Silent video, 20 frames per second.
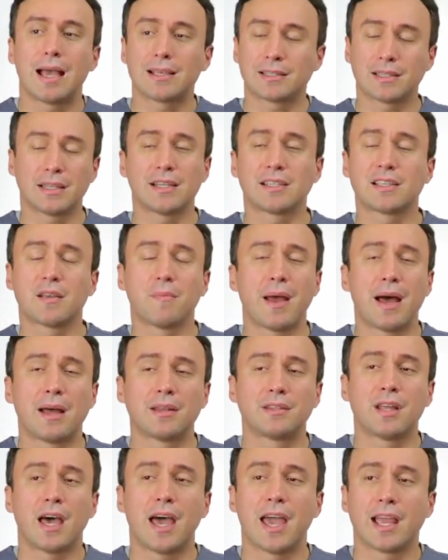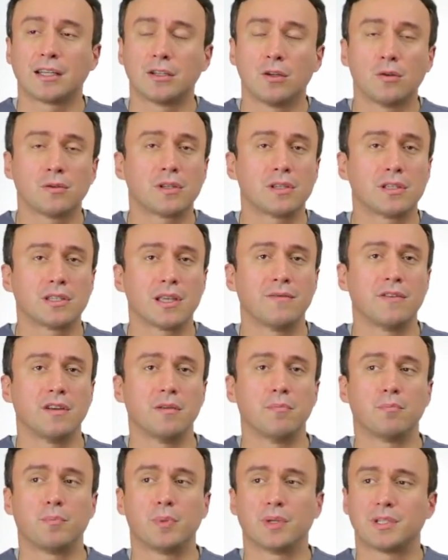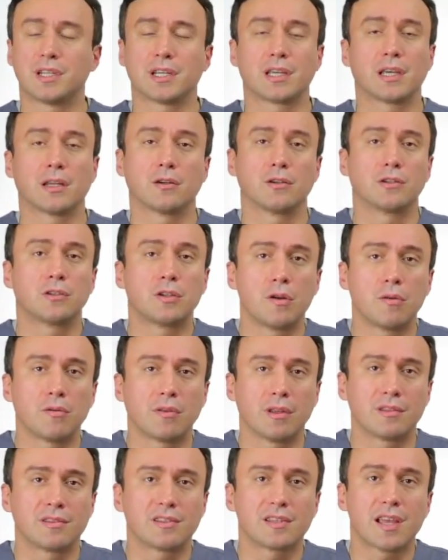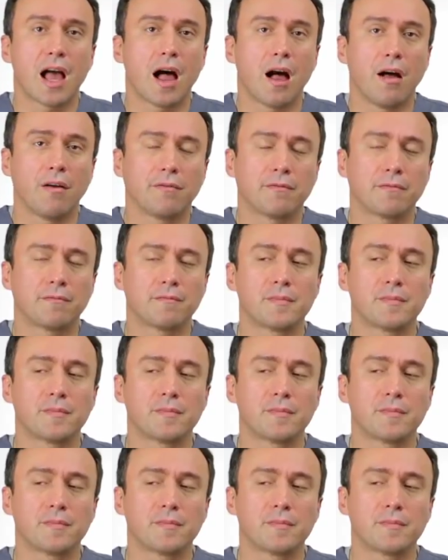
as it is about diagnosis of a particular tooth itself.